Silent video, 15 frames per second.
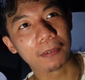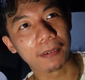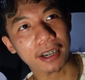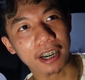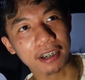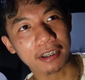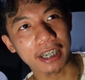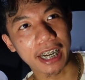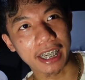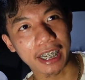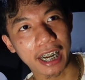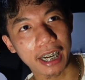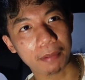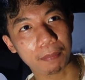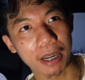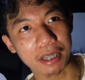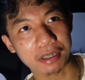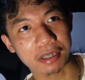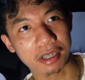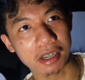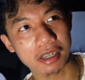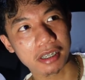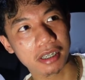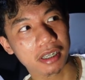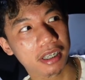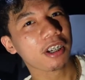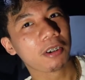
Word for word: 188 pesos.